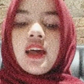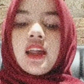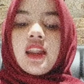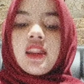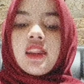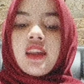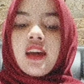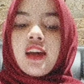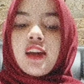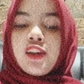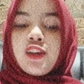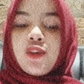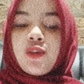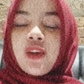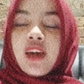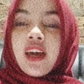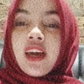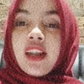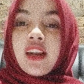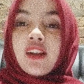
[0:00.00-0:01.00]
Then you
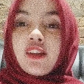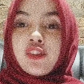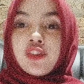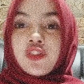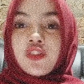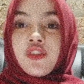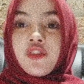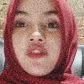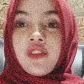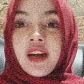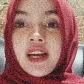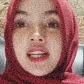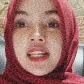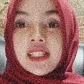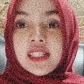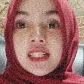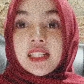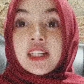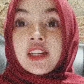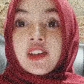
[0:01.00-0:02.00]
can also find
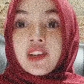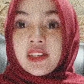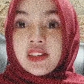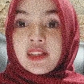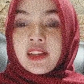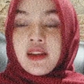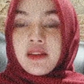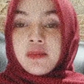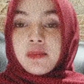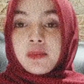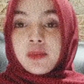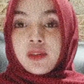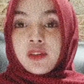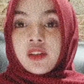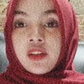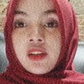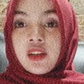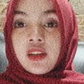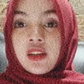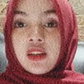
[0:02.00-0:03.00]
another
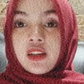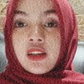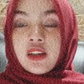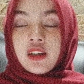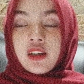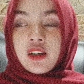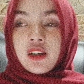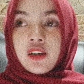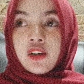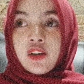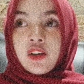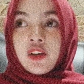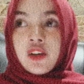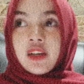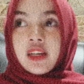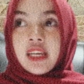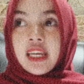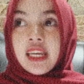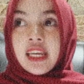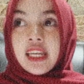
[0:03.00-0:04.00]
example
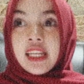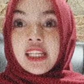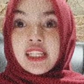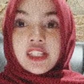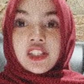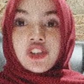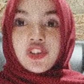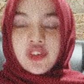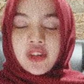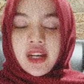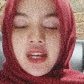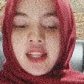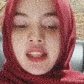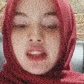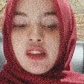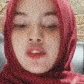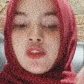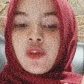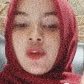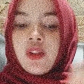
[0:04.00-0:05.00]
in internet.
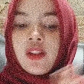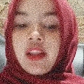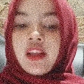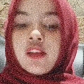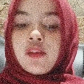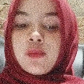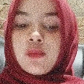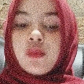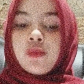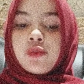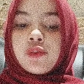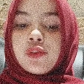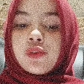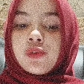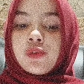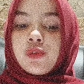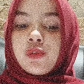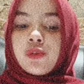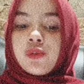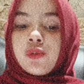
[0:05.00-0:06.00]
So let's move
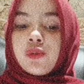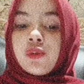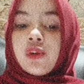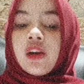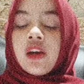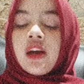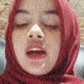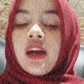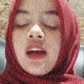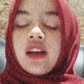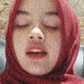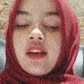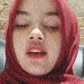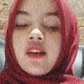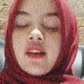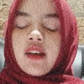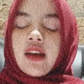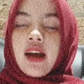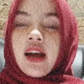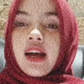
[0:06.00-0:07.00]
to
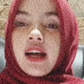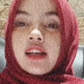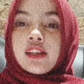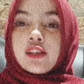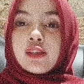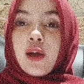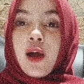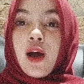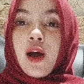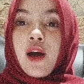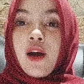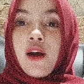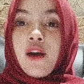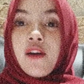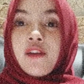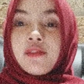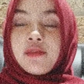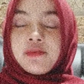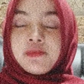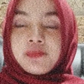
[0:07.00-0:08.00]
another kinds
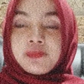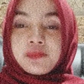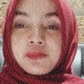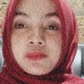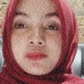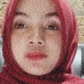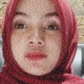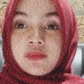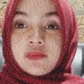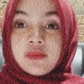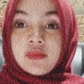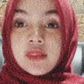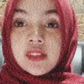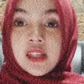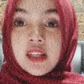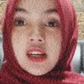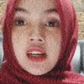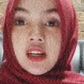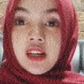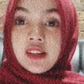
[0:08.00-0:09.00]
of
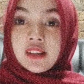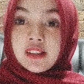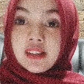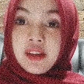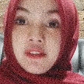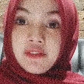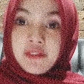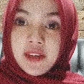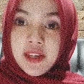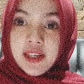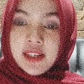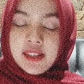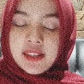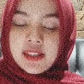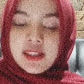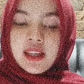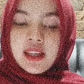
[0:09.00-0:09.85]
suffix